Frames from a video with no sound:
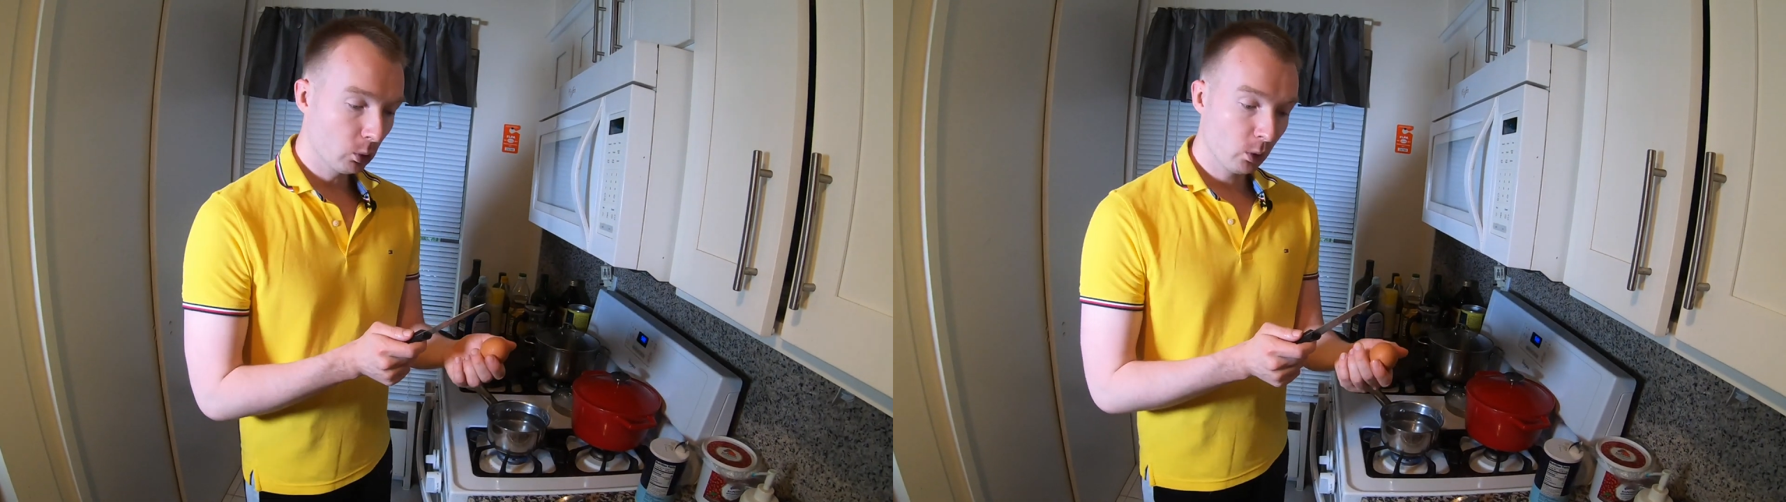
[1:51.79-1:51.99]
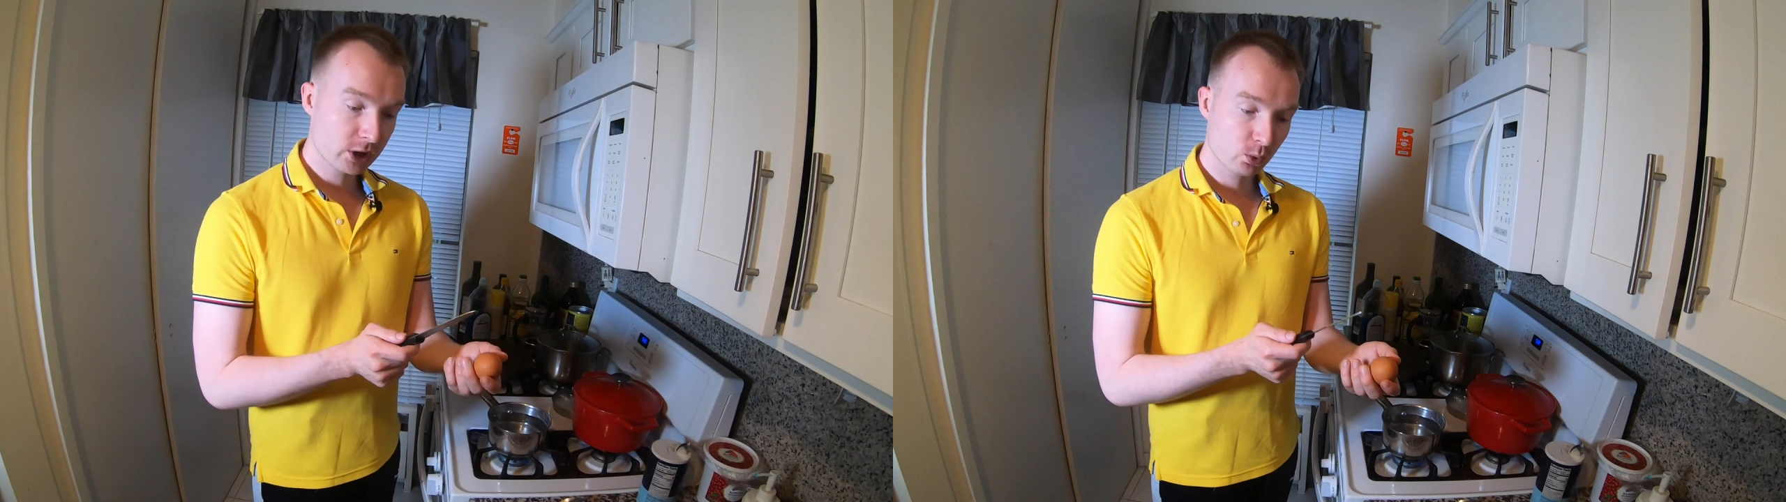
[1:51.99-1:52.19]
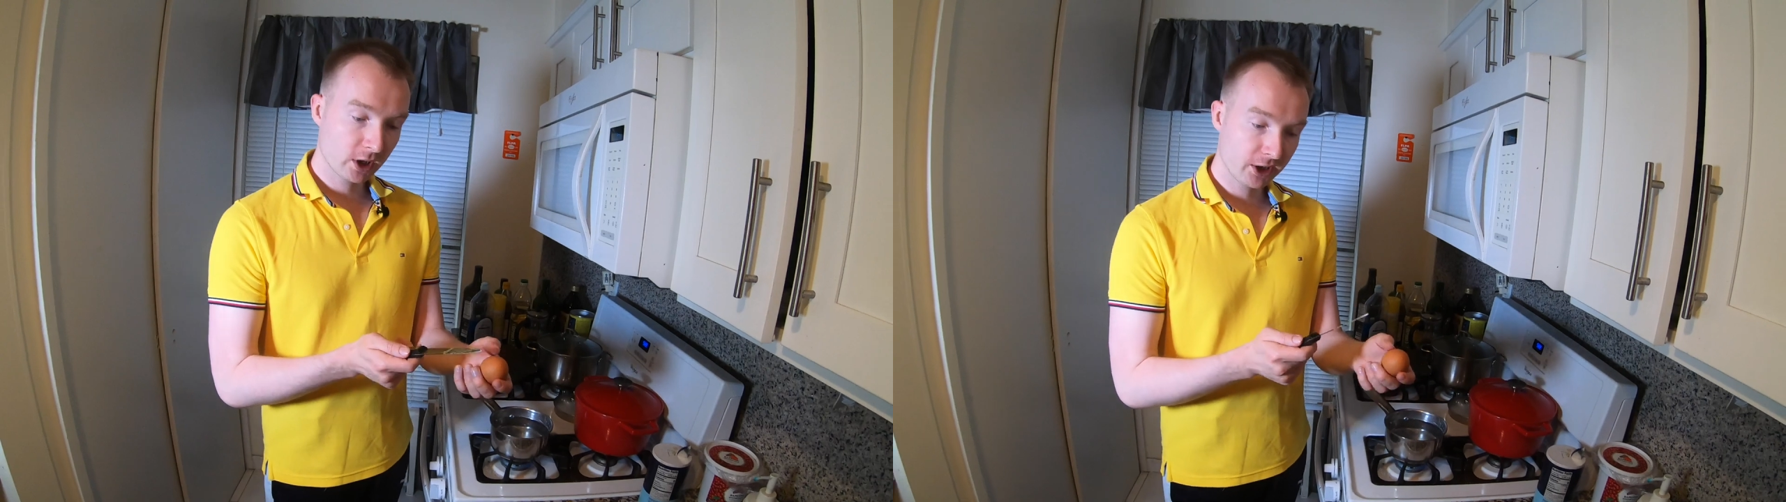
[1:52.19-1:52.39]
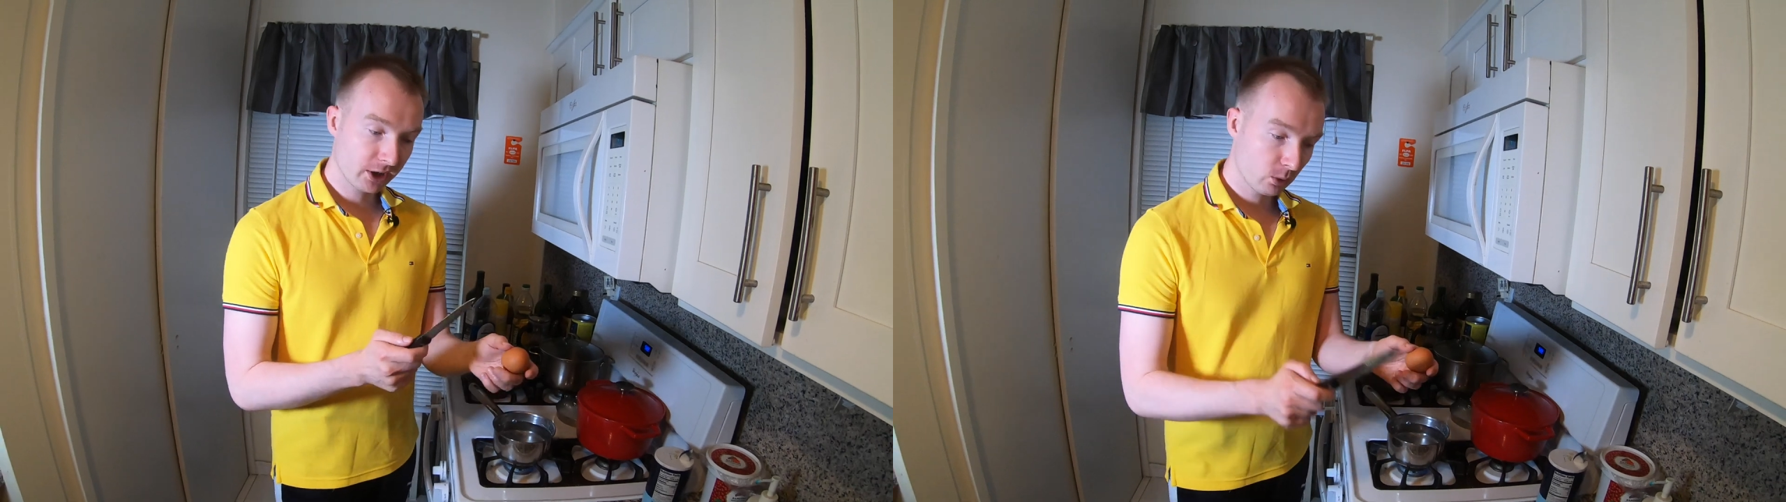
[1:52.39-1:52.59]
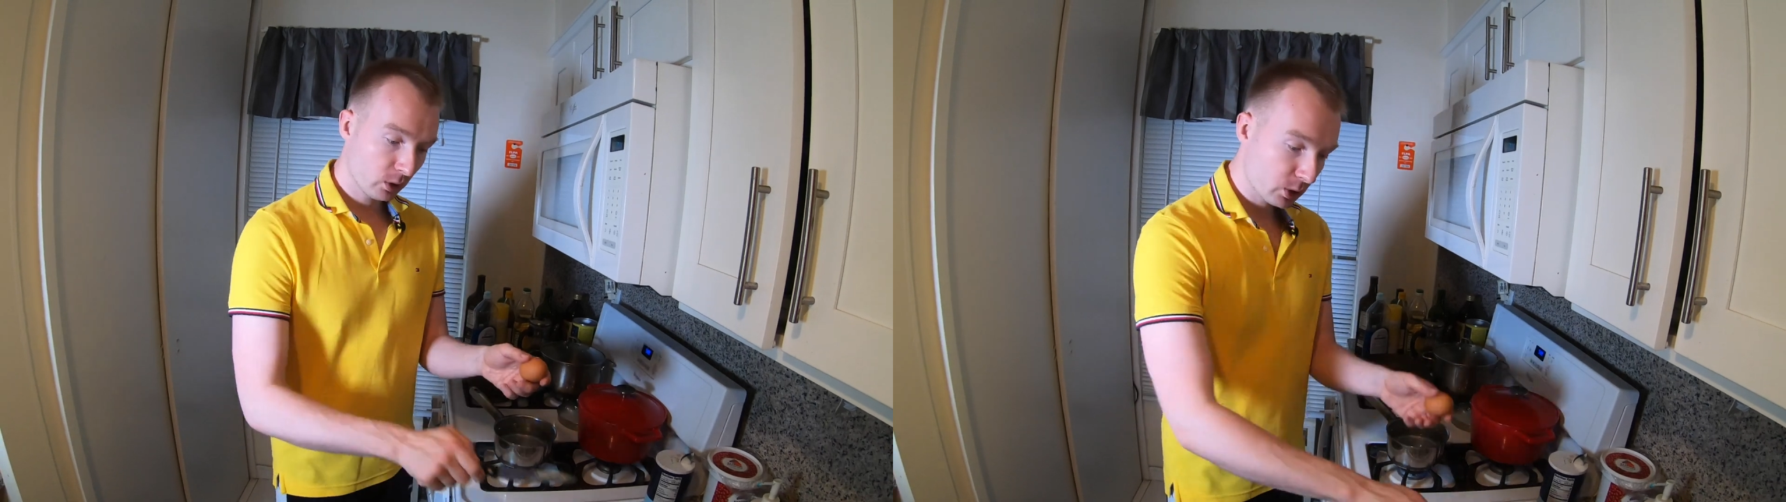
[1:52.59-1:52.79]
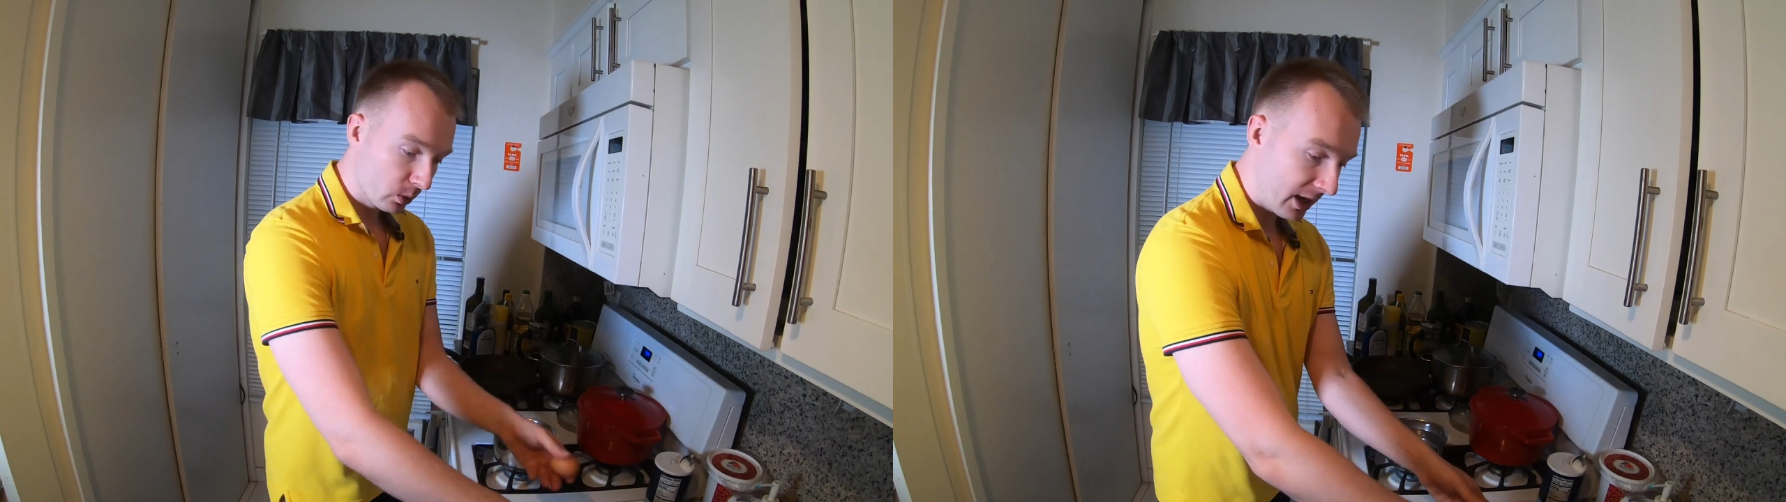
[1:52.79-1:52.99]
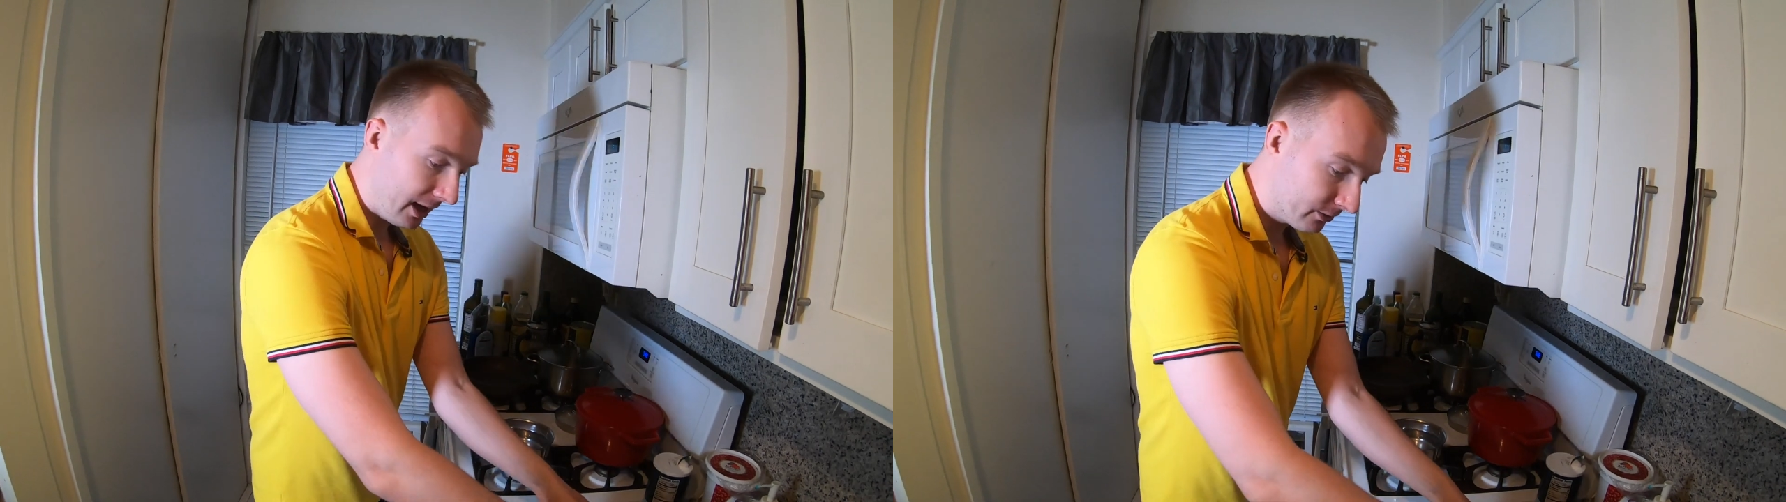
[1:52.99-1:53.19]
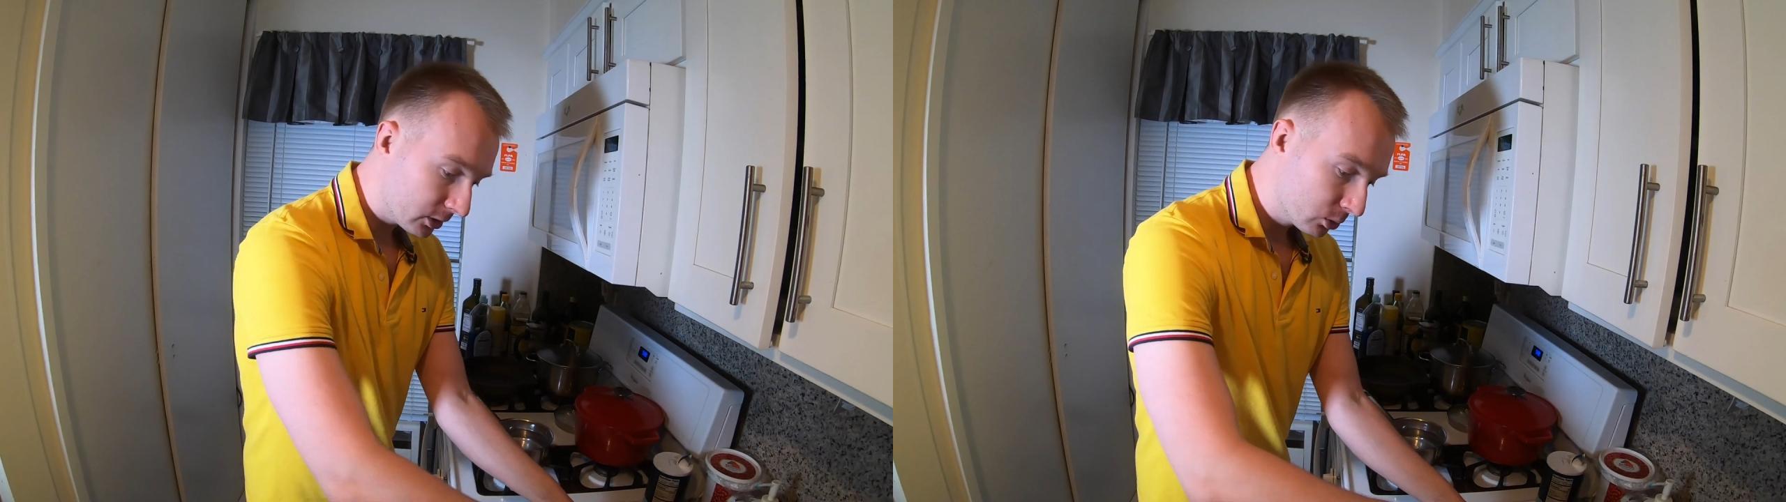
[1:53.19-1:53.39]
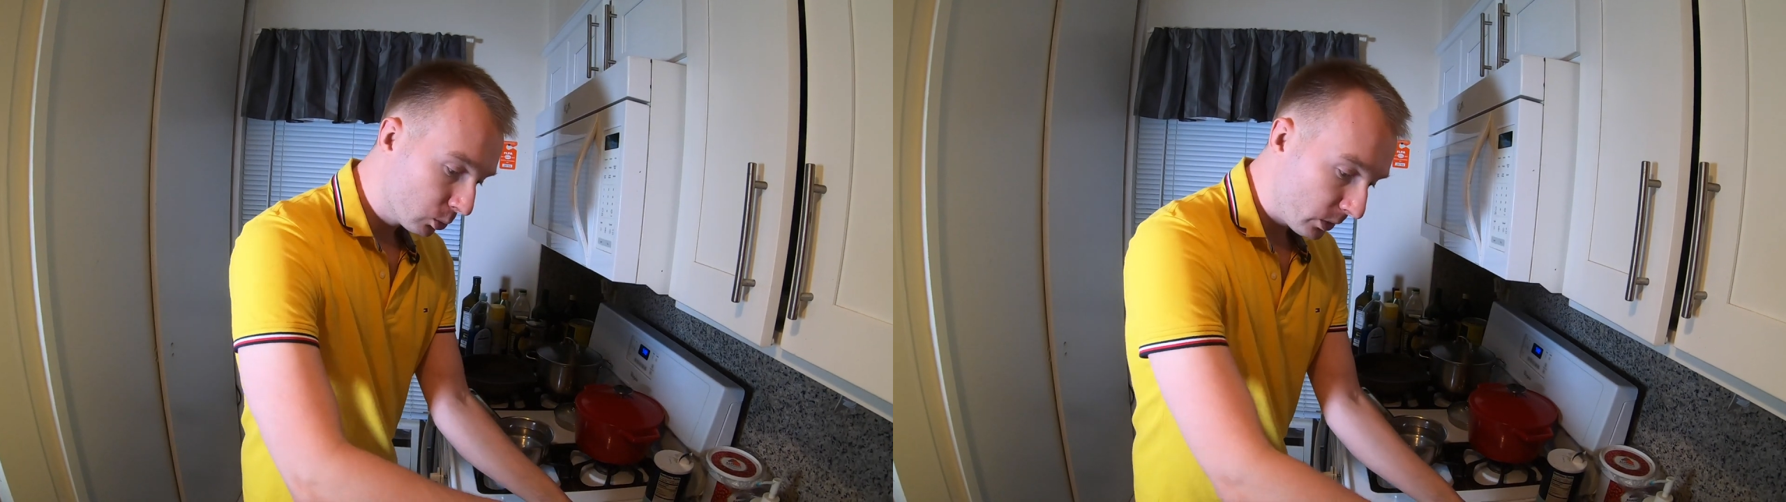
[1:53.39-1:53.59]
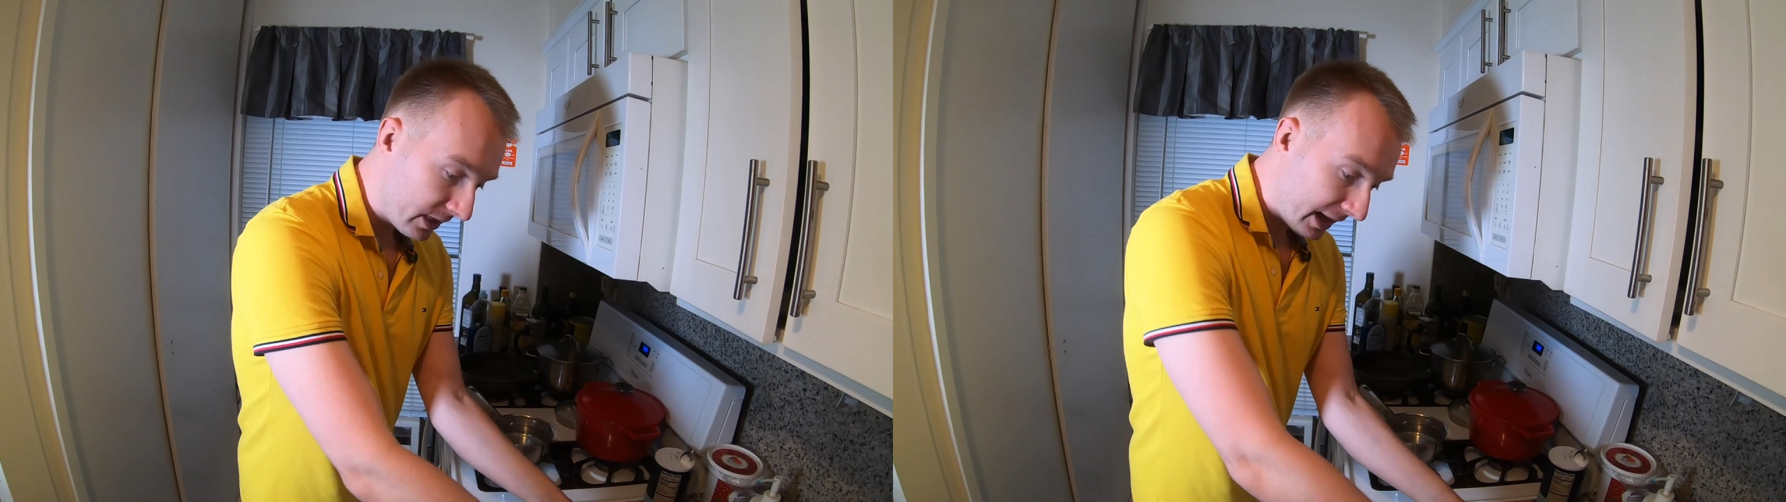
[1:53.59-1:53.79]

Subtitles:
what we have to do with